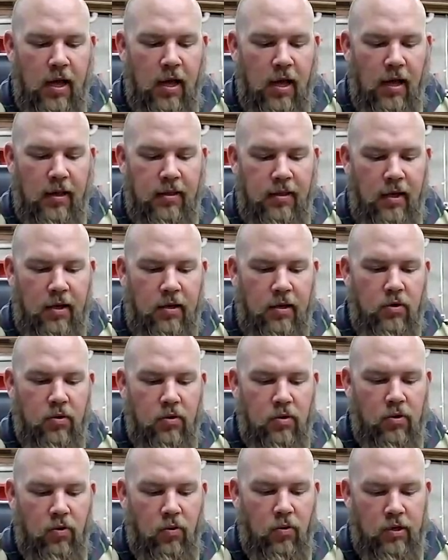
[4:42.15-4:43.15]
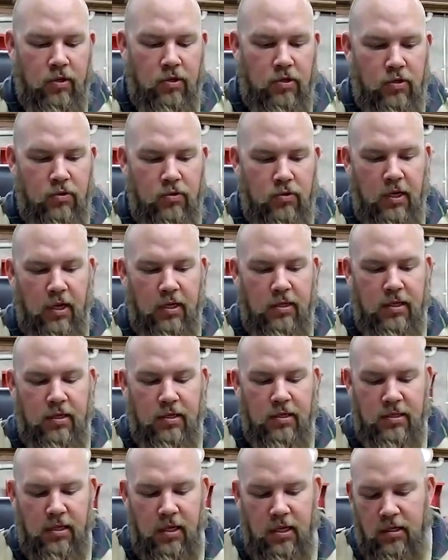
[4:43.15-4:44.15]
And then you're going to take
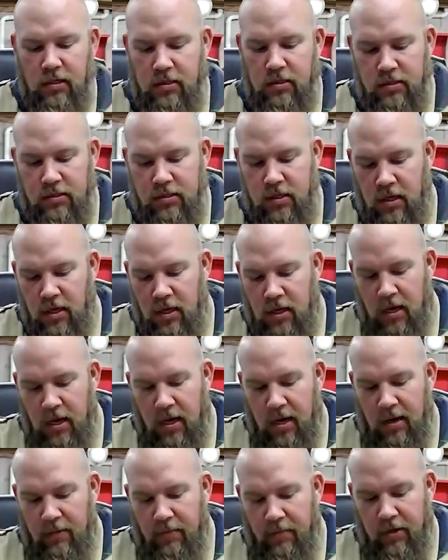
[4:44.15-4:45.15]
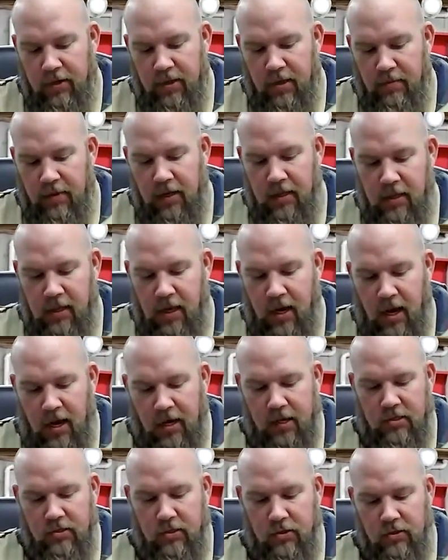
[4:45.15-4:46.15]
these nails and put them in the
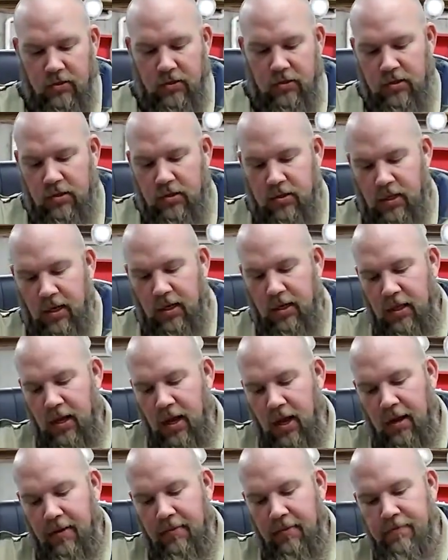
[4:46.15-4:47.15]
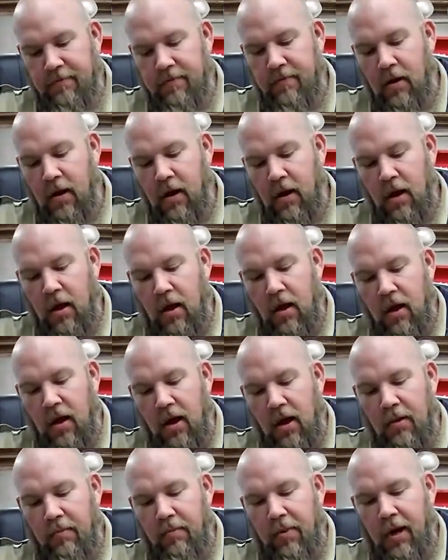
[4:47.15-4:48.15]
axles like that
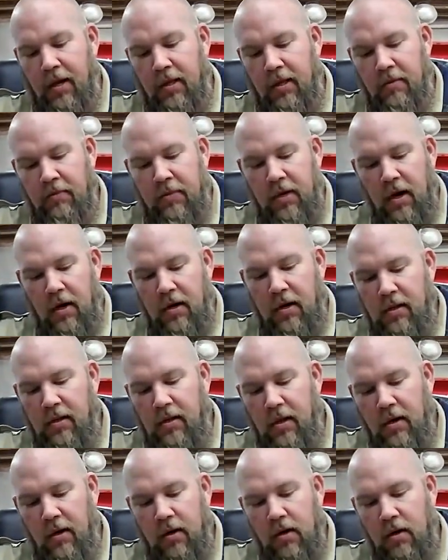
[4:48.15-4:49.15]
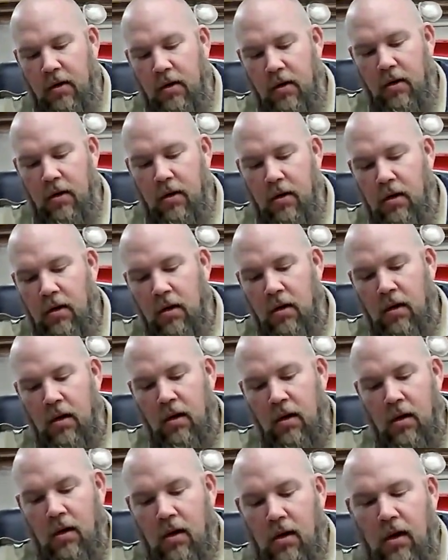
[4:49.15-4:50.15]
and bang them down in there
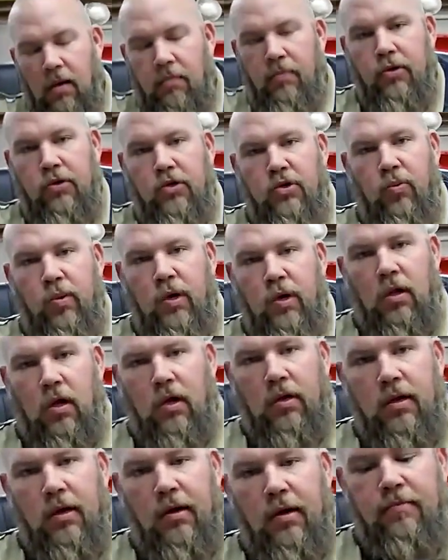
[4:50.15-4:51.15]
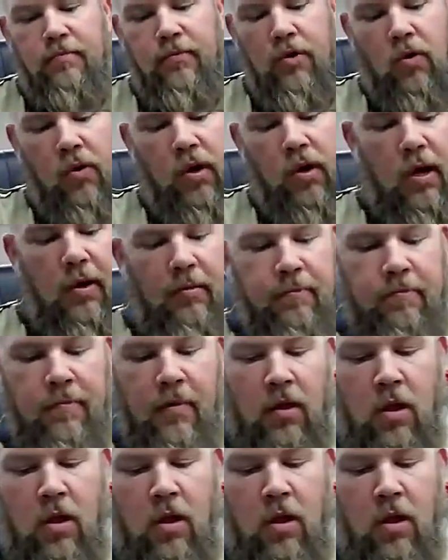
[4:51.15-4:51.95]
and put your wheel on there, okay?